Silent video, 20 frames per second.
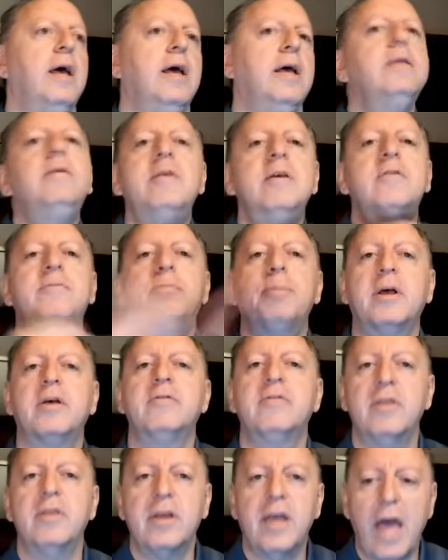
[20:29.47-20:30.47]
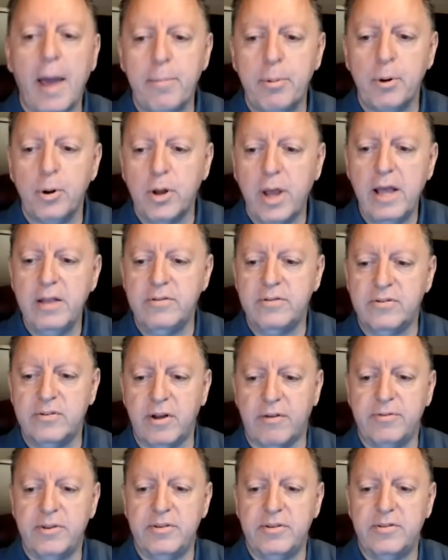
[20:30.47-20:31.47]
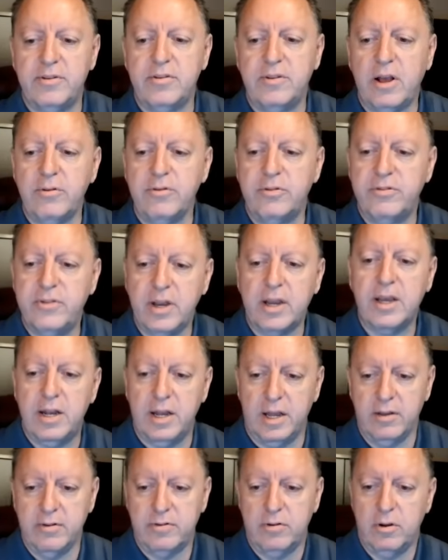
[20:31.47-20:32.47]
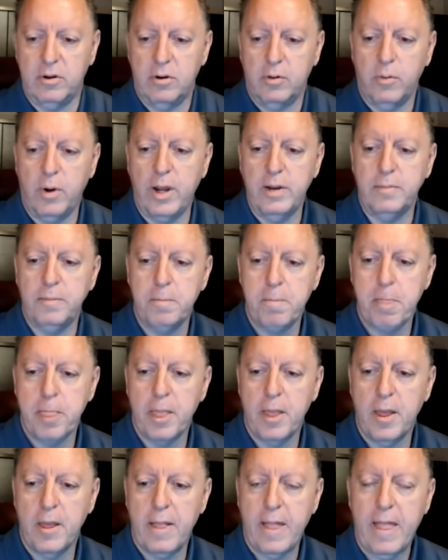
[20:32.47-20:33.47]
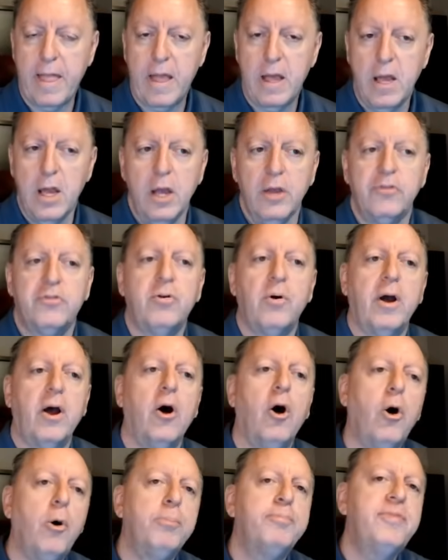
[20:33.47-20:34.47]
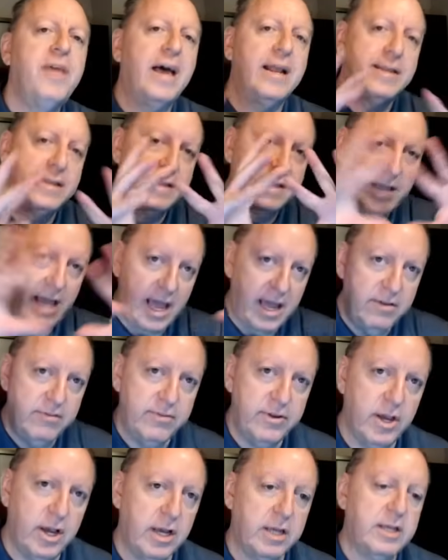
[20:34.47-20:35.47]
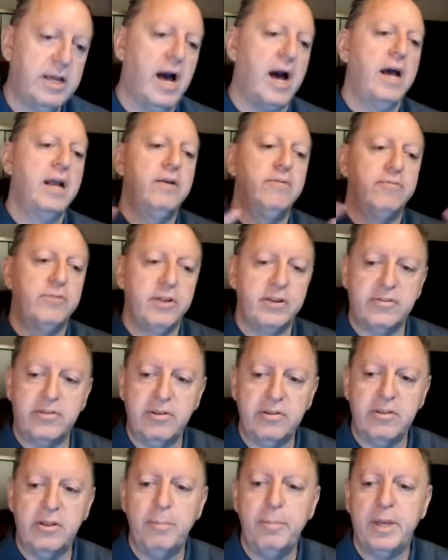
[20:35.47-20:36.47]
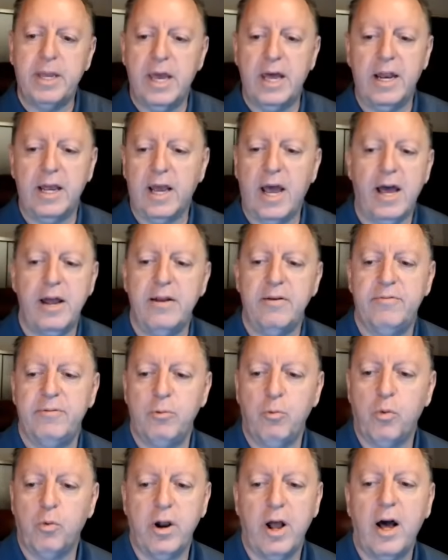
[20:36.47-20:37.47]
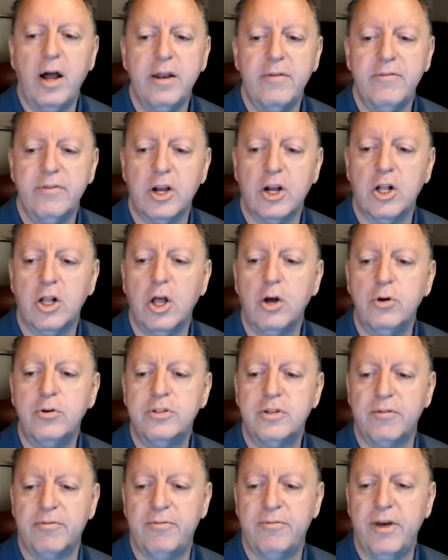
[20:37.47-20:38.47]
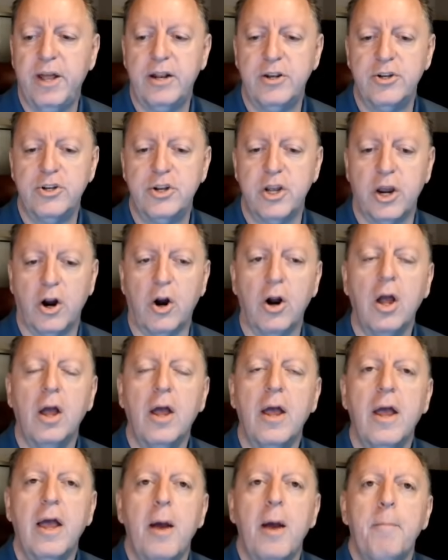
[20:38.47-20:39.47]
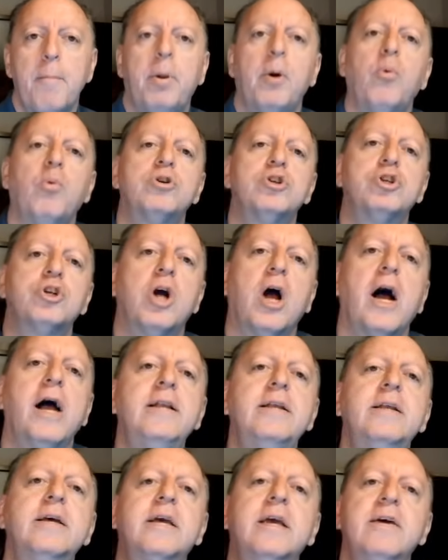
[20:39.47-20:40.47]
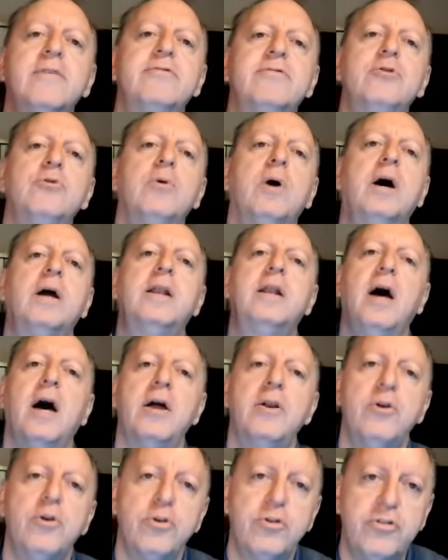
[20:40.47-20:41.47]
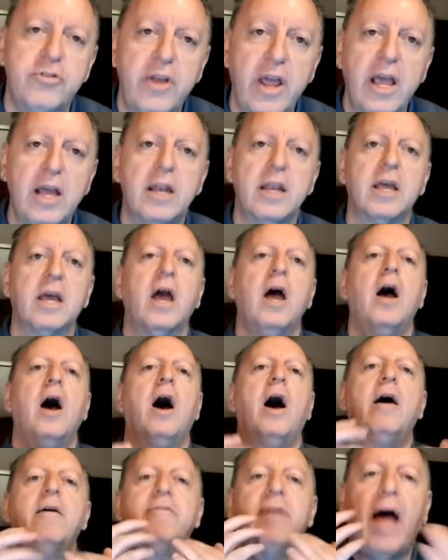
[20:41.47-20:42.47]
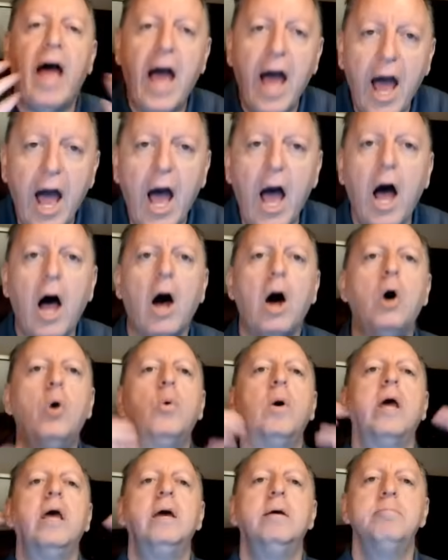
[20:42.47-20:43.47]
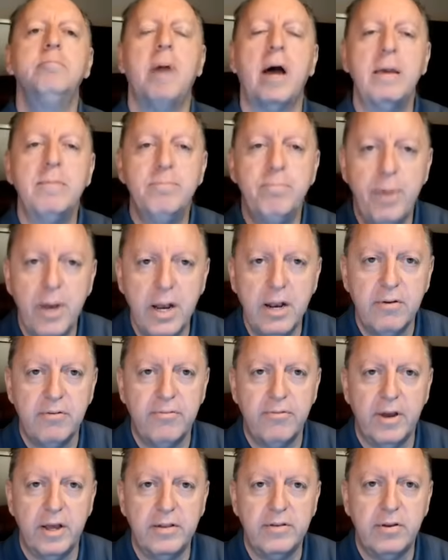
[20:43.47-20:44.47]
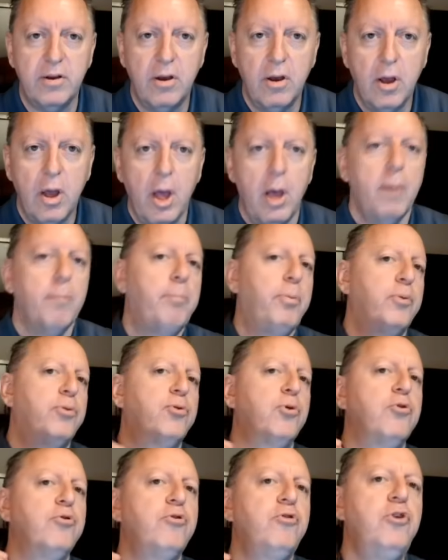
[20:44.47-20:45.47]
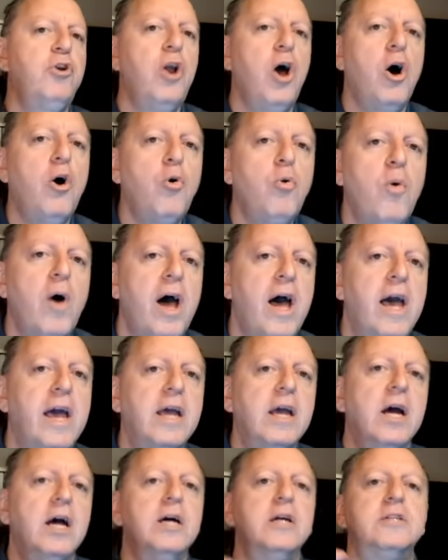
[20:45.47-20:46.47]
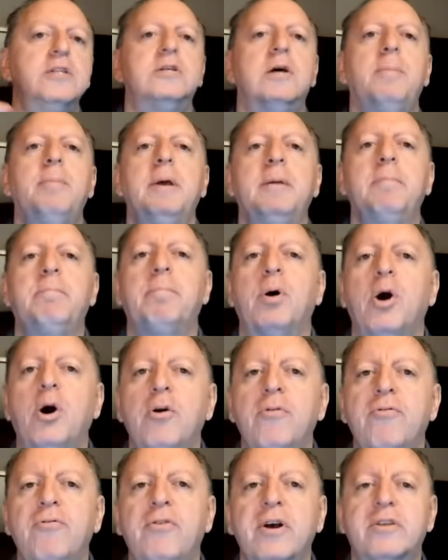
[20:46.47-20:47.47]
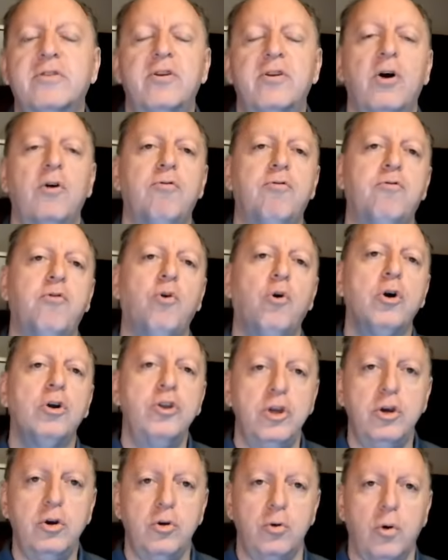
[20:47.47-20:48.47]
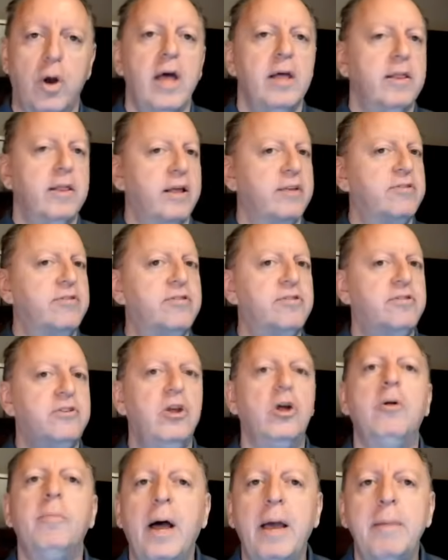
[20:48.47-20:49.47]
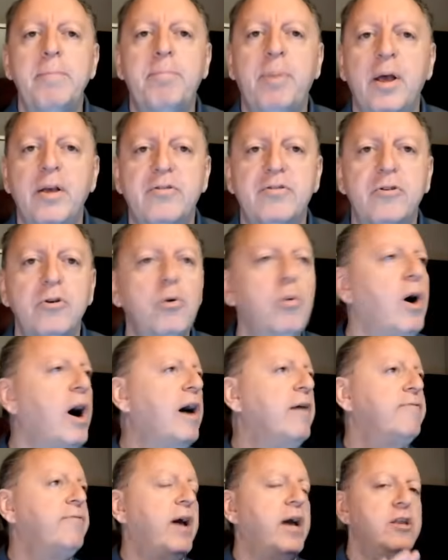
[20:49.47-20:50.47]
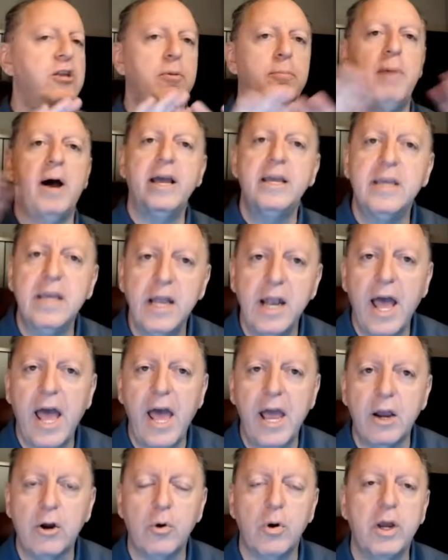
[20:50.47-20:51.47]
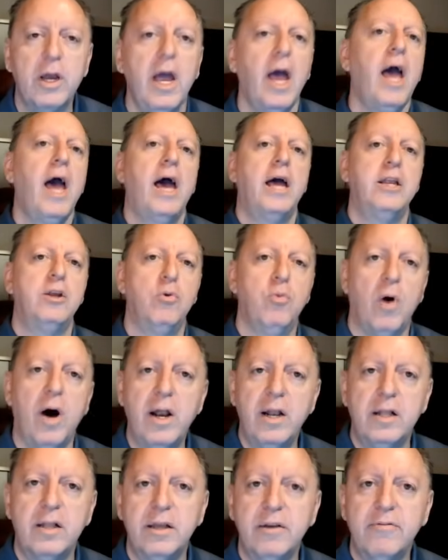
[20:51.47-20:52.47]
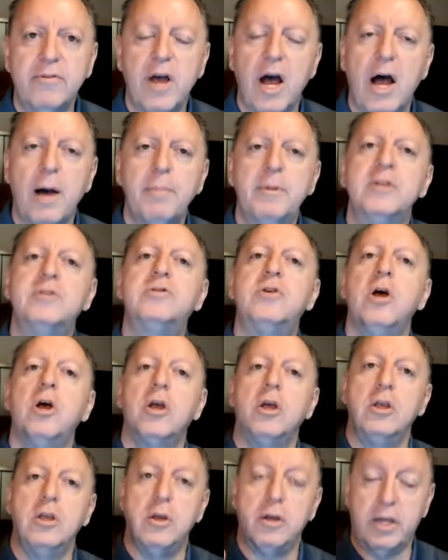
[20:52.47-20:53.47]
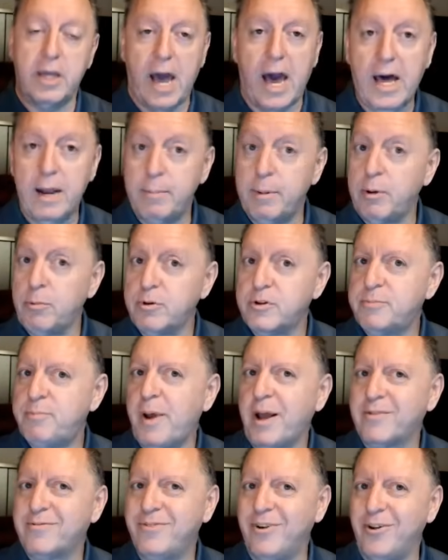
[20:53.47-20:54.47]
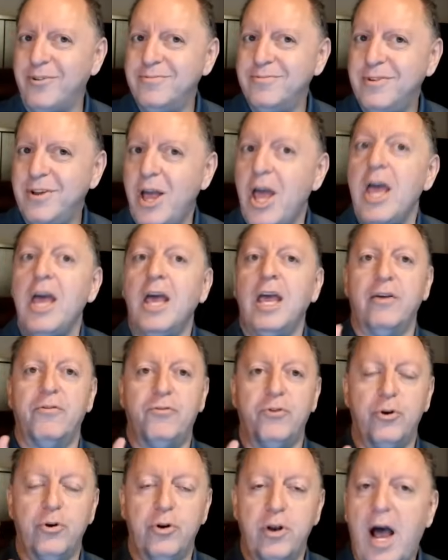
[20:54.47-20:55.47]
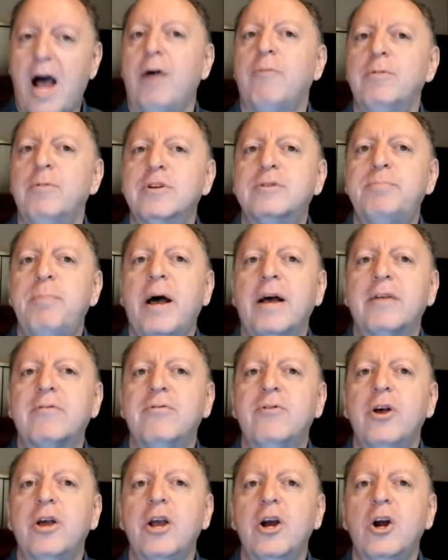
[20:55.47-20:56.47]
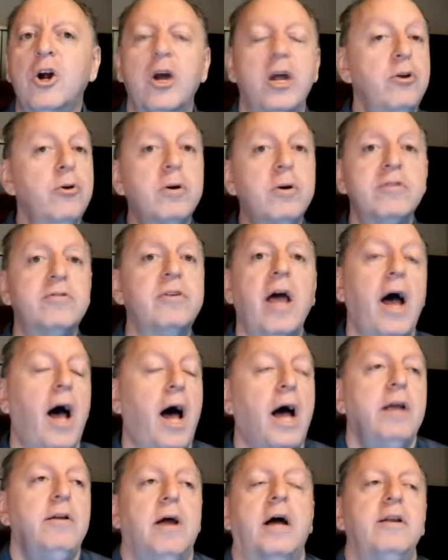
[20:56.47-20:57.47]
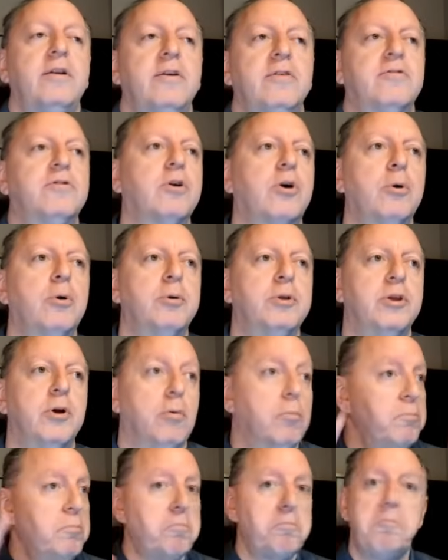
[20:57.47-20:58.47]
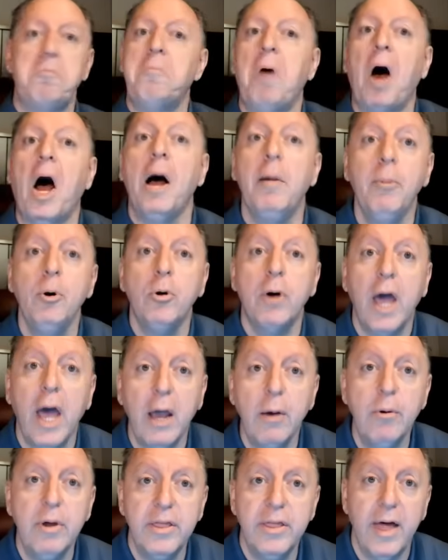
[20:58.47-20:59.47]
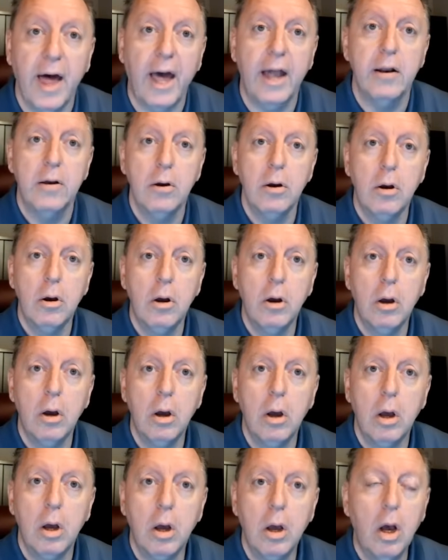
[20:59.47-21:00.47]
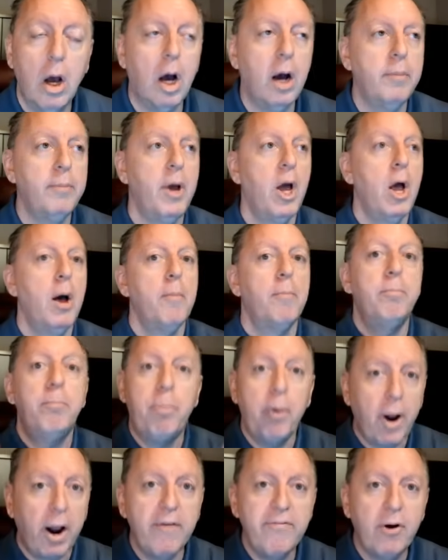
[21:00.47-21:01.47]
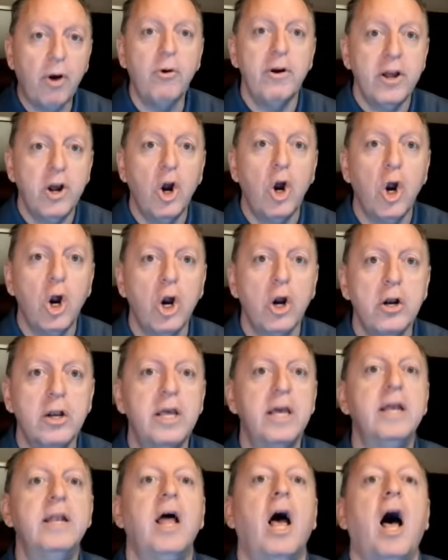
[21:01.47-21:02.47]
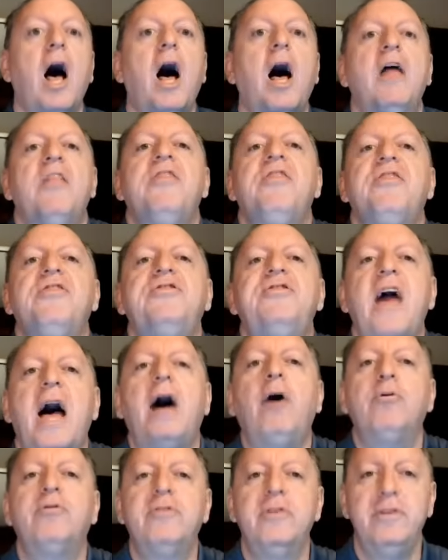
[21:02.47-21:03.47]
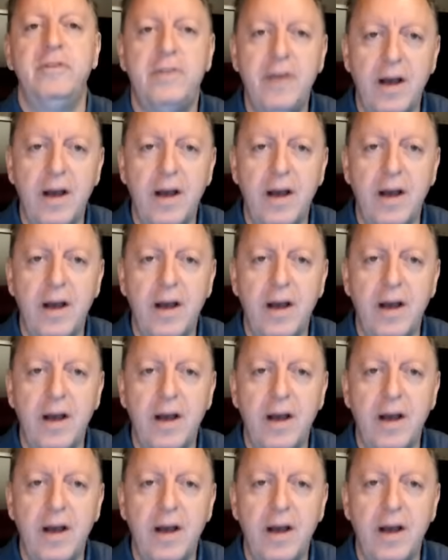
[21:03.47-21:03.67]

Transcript: it's because of the capital gain stuff. This is how sick it is, right? So I hope that gave you kind of this is the beginning. I haven't we're not even close to finished here, but we're trying to give you an understanding of how it might benefit. But there's no way to be perfect for you. That still might piss you off and you might get angry and you want to leave comments. You got to be respectful. If you're not respectful here, and you can say, I, I disagree with you, I'm okay with that. Um, but I've already heard it a thousand